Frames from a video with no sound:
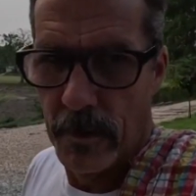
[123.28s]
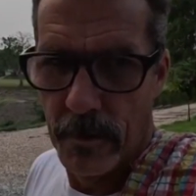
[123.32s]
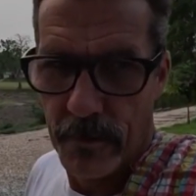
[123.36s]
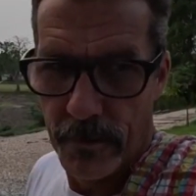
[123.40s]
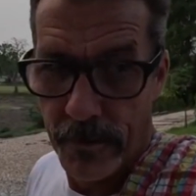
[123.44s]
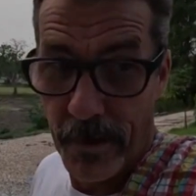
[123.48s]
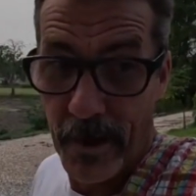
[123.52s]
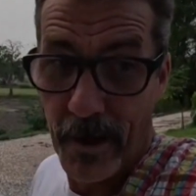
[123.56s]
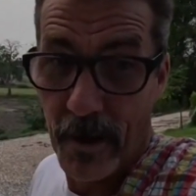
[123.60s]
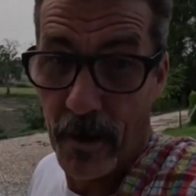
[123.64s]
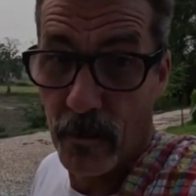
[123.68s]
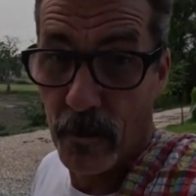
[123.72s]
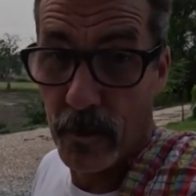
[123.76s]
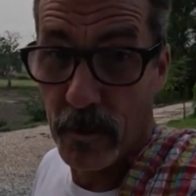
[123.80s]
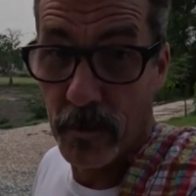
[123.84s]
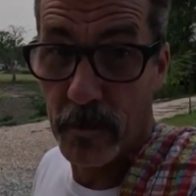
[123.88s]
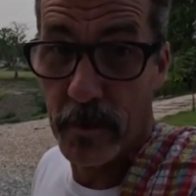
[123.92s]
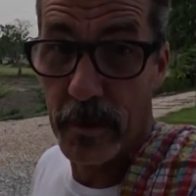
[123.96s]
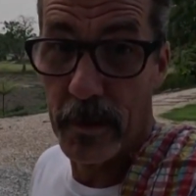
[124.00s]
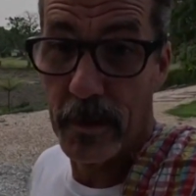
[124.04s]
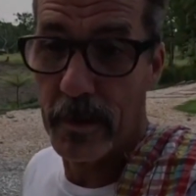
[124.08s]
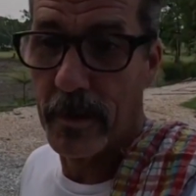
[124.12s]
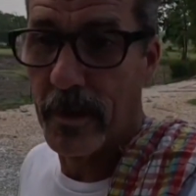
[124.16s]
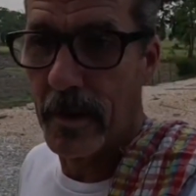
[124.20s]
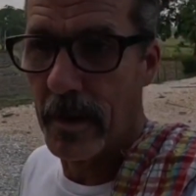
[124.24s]
sharing with
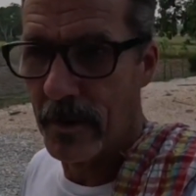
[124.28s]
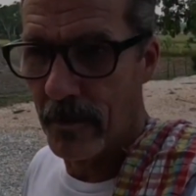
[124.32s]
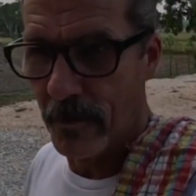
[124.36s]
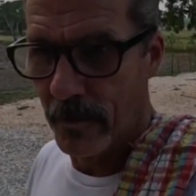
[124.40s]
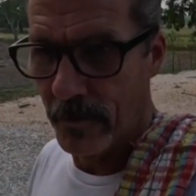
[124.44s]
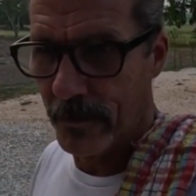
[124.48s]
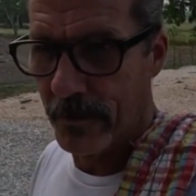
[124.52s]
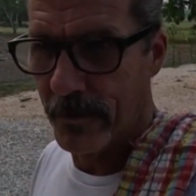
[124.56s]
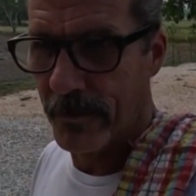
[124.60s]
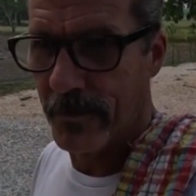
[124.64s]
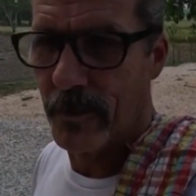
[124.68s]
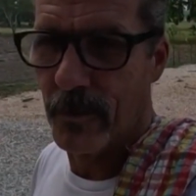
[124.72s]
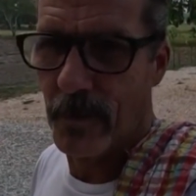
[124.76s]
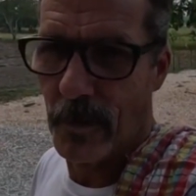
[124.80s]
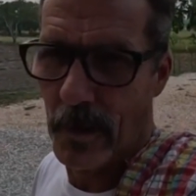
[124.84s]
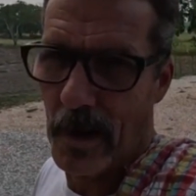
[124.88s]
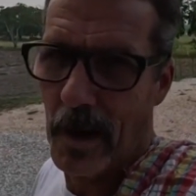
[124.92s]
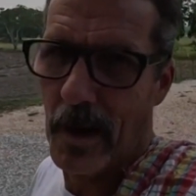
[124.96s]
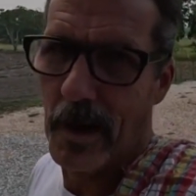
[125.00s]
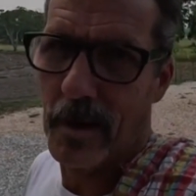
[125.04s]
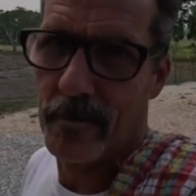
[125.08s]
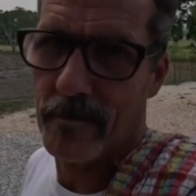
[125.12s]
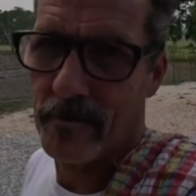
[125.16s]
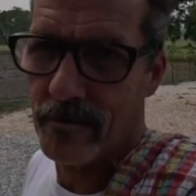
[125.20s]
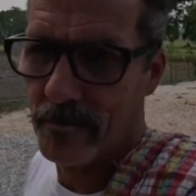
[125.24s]
me that it was too
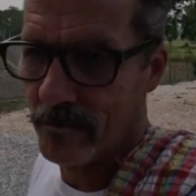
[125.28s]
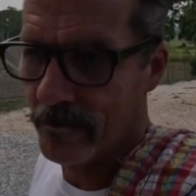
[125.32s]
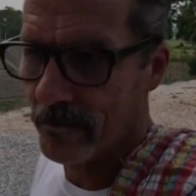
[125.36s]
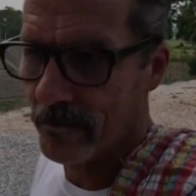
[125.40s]
hot,